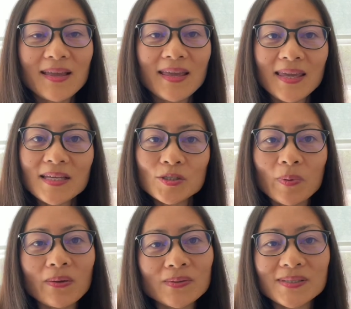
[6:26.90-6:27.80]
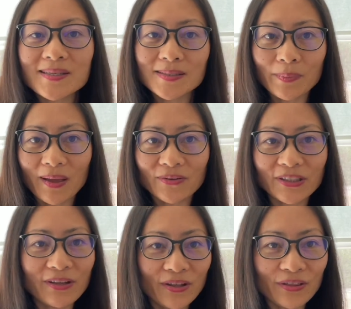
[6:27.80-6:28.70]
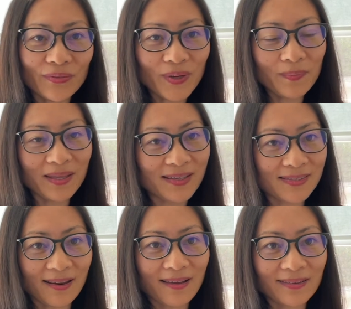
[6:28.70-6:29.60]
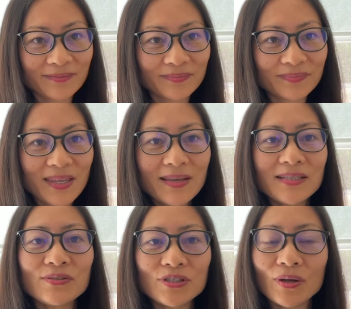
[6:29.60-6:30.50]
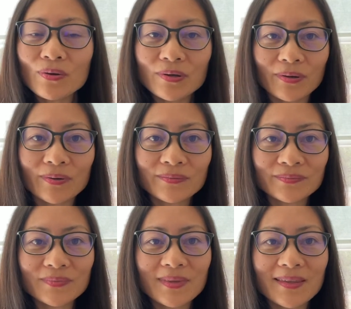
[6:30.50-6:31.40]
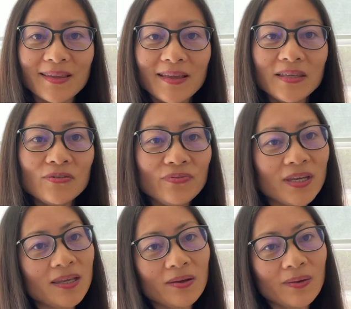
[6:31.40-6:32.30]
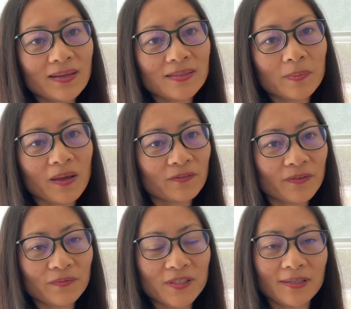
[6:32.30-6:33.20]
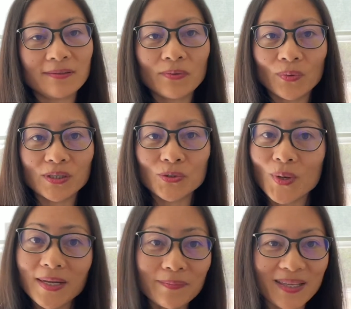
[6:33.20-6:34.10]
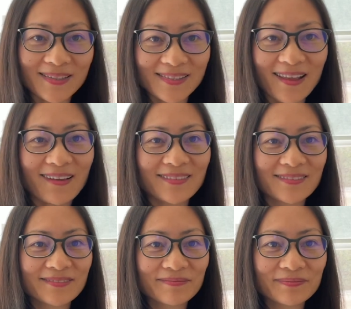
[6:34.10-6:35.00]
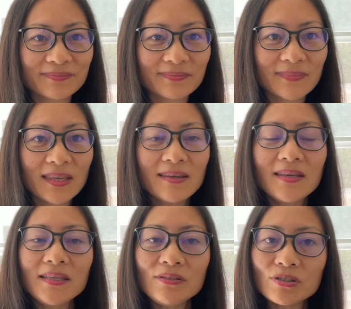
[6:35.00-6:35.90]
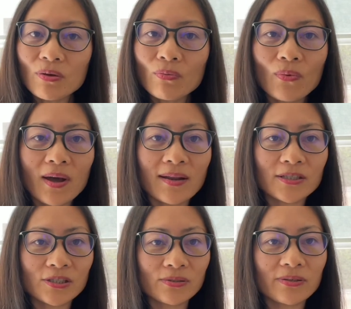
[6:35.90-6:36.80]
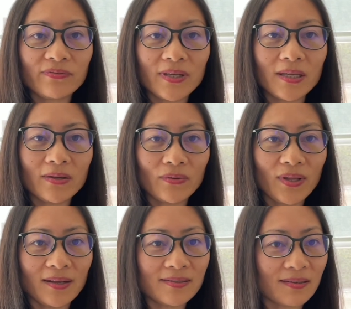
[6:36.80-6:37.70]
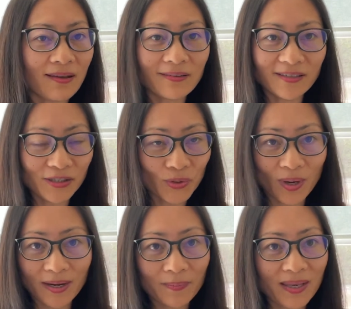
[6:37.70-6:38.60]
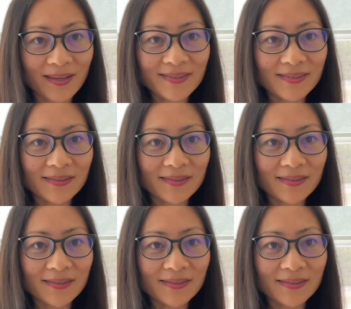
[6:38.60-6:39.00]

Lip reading: Each pose is about 3 minutes long. So total, your video is about 15 or 20 minutes long. You don't want to shoot a video that is longer than 20 minutes.